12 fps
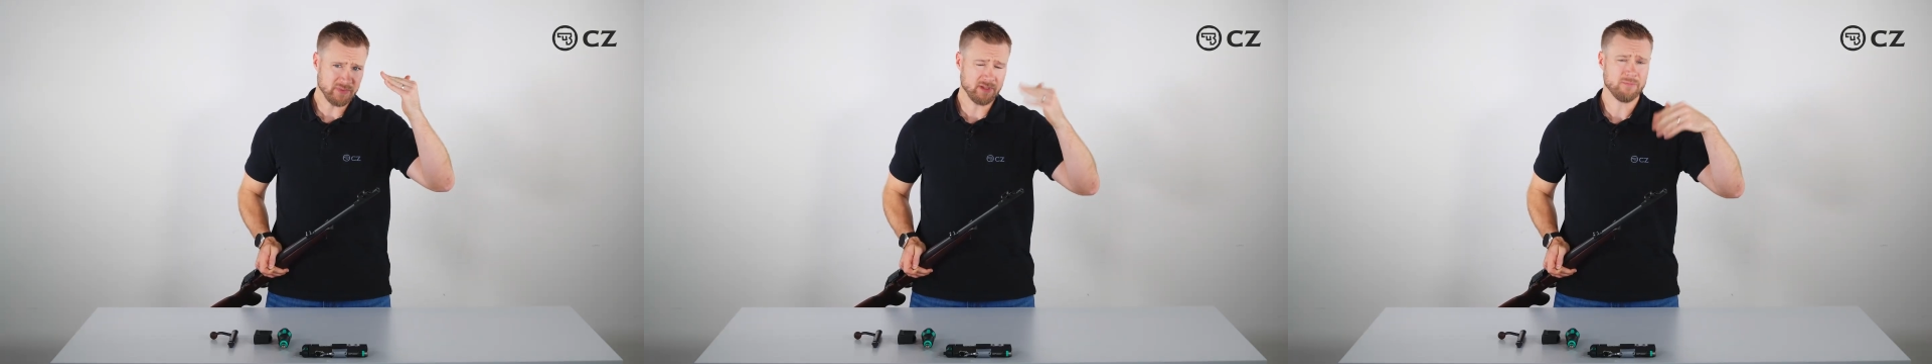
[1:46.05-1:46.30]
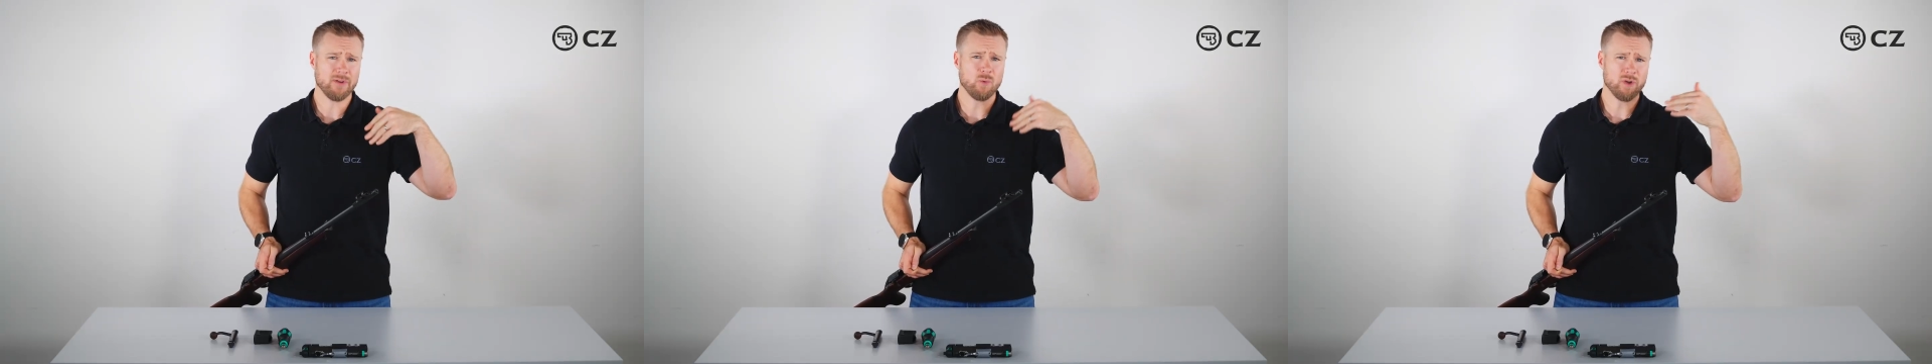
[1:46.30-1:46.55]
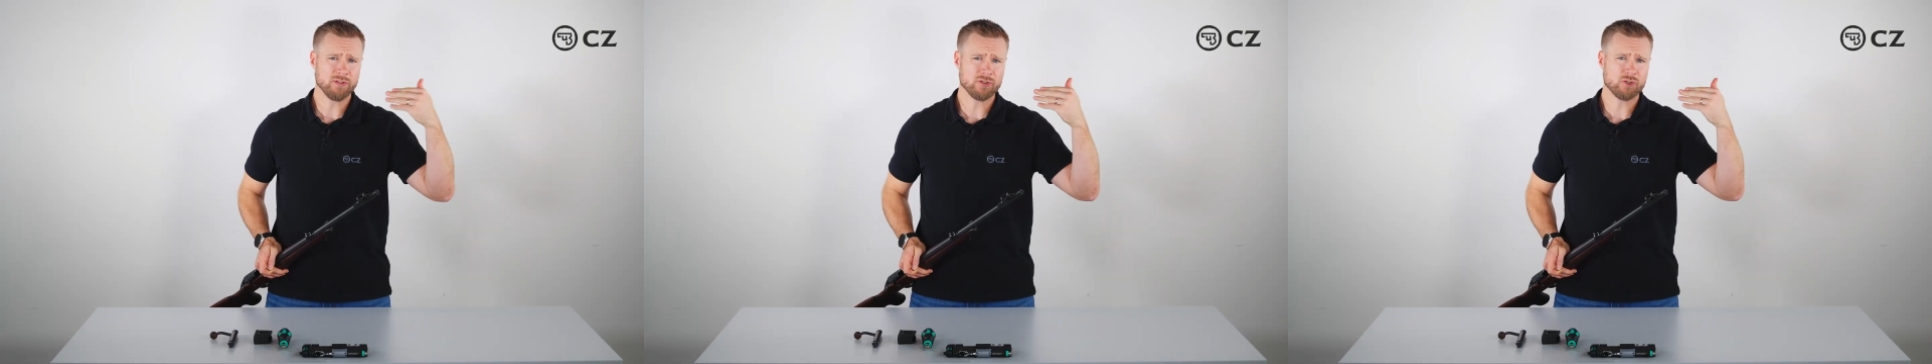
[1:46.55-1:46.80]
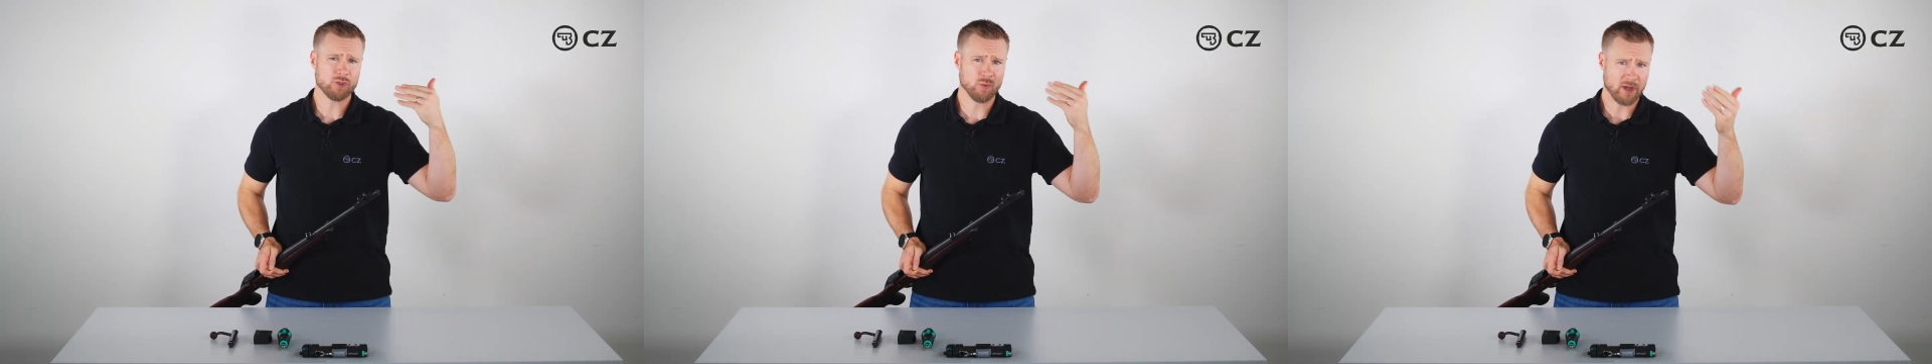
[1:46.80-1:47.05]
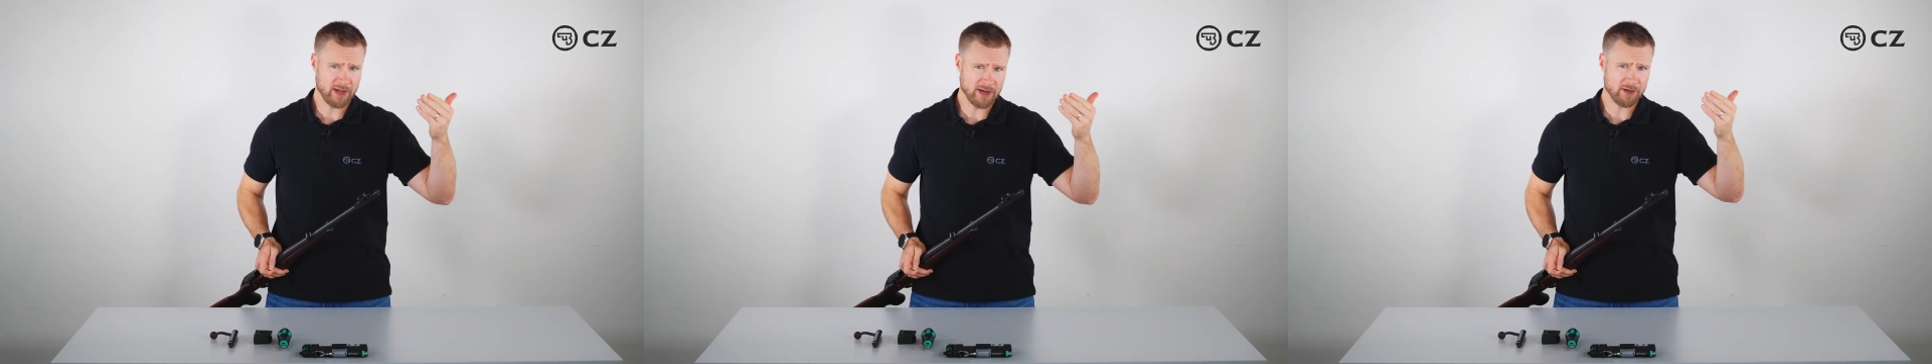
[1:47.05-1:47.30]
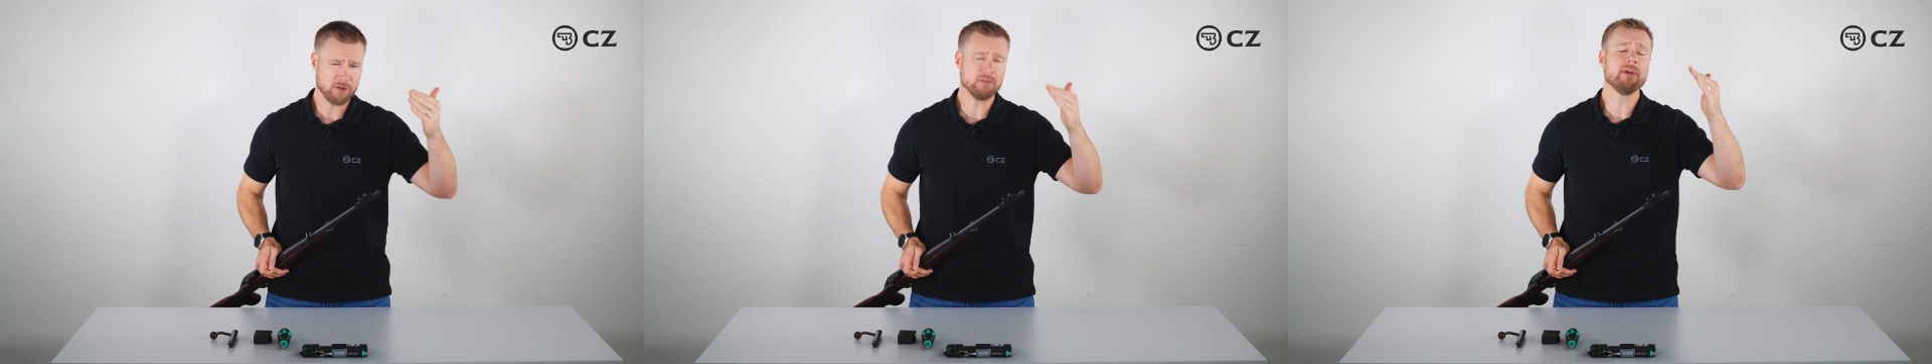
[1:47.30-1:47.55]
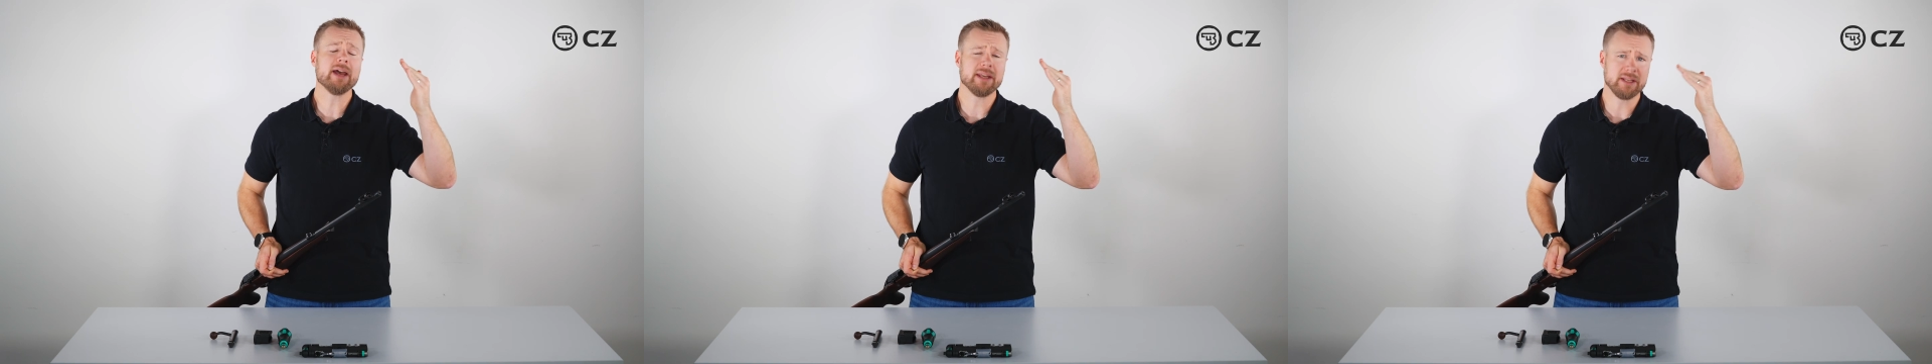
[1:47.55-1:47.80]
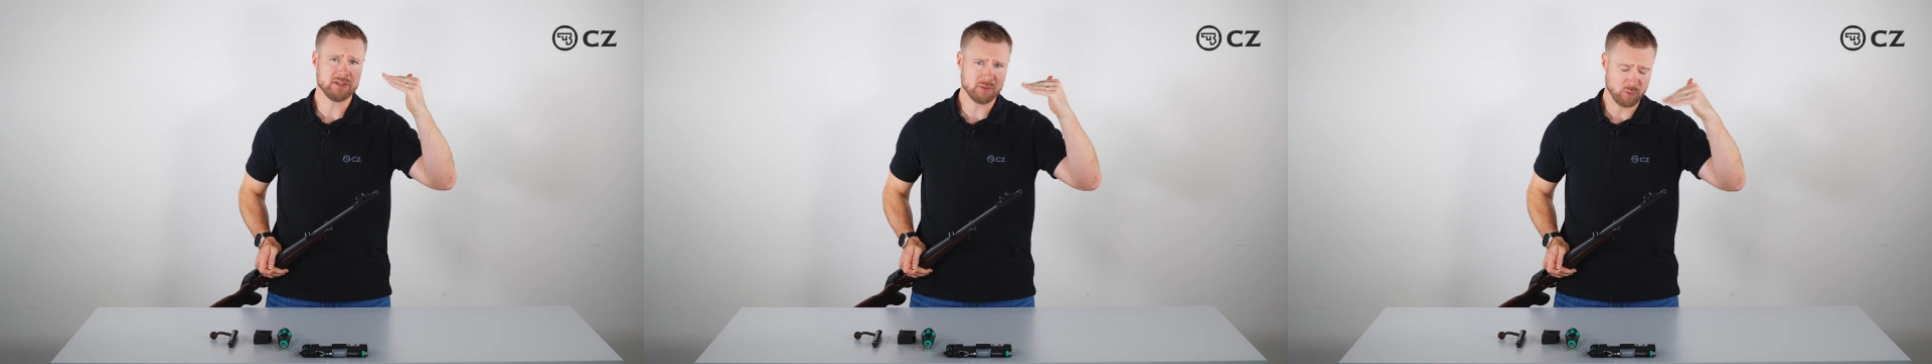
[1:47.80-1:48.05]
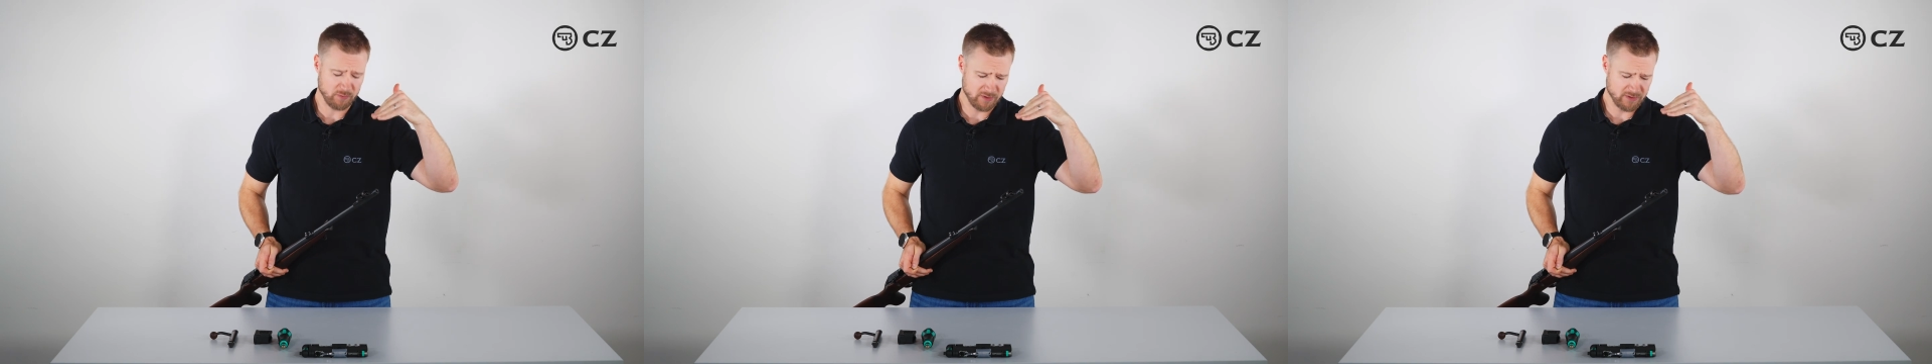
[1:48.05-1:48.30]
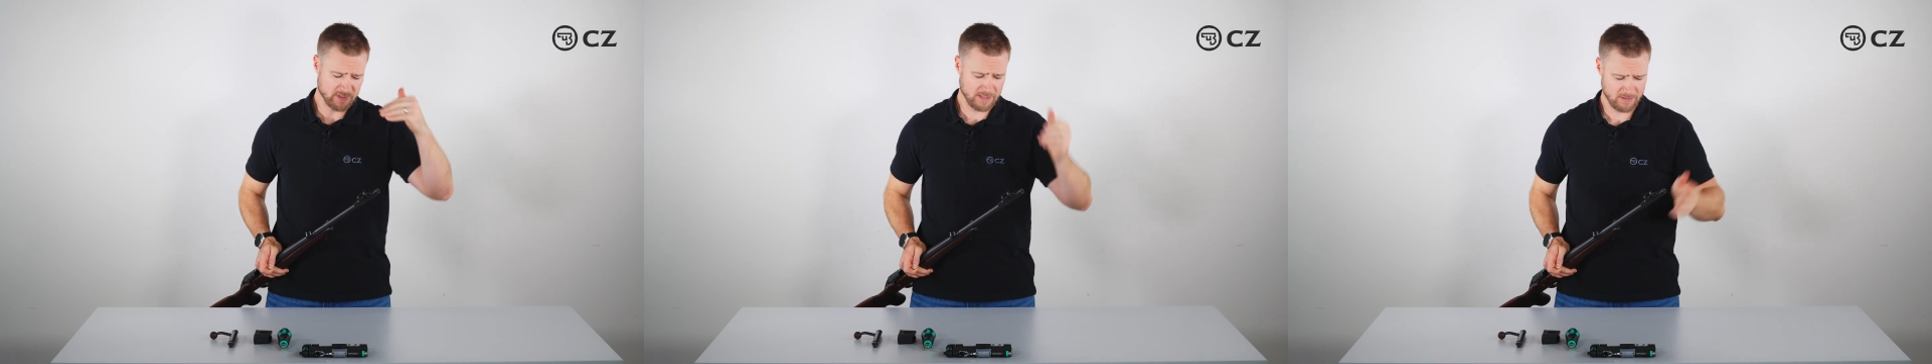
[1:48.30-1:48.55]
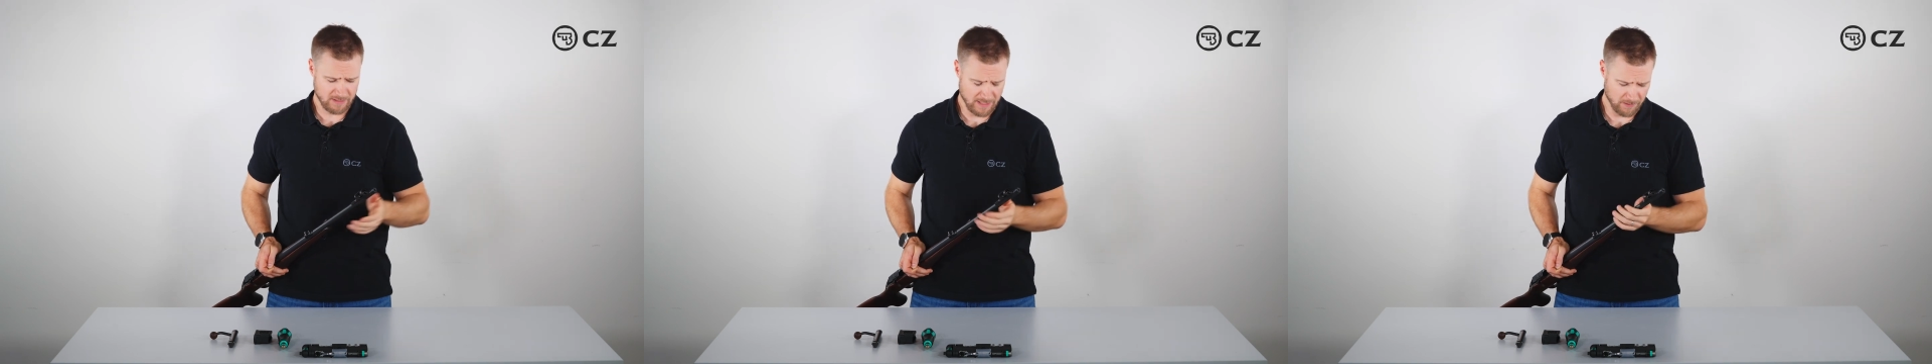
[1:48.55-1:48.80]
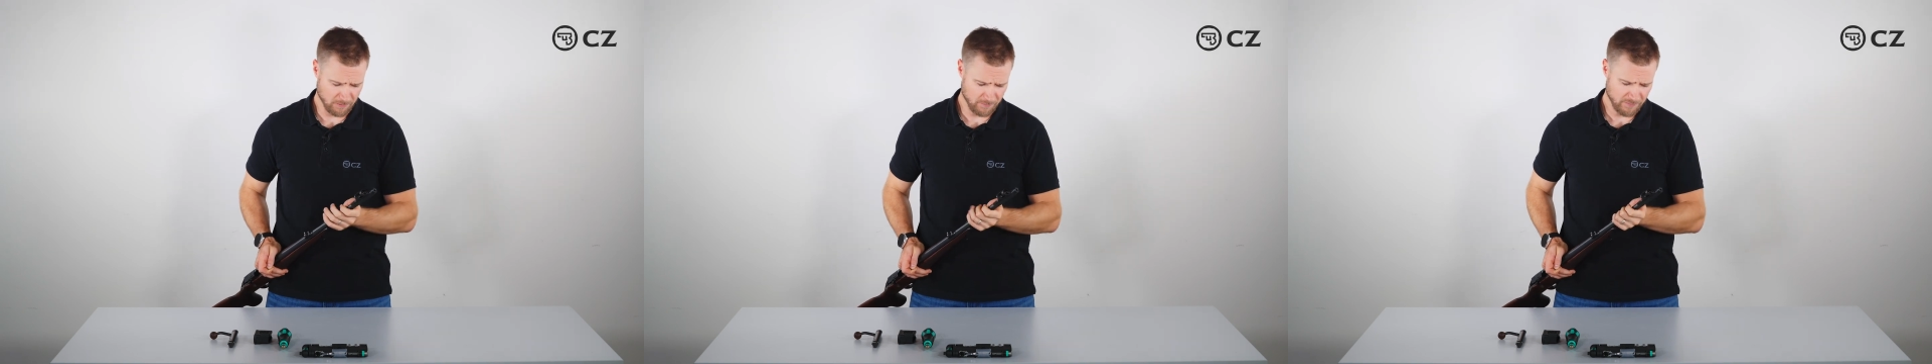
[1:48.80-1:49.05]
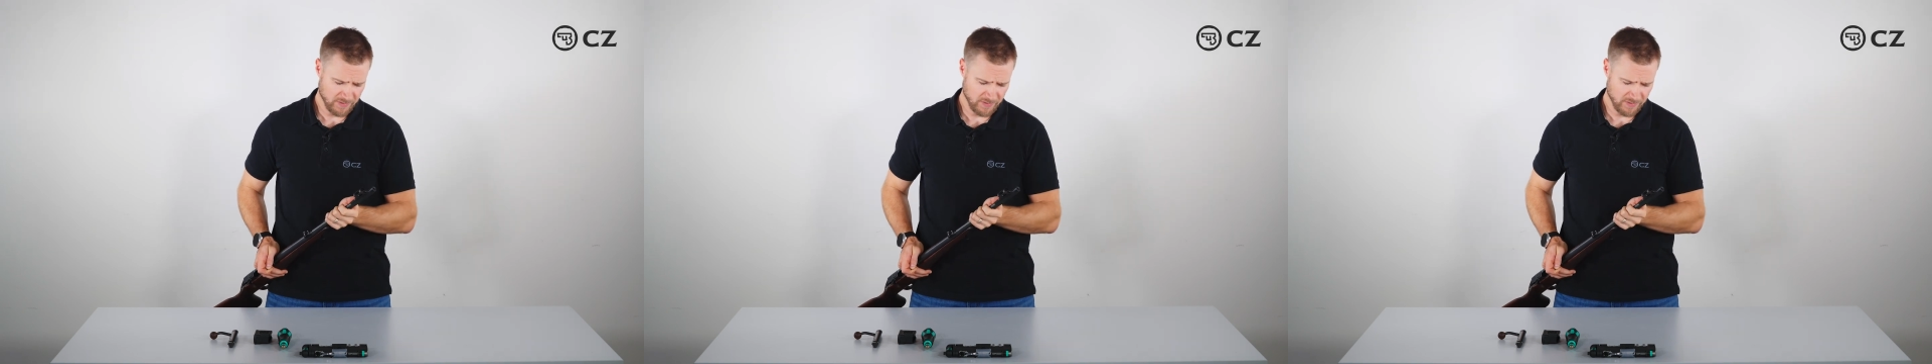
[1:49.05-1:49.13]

If I want to shoot higher, I need to move the sight down.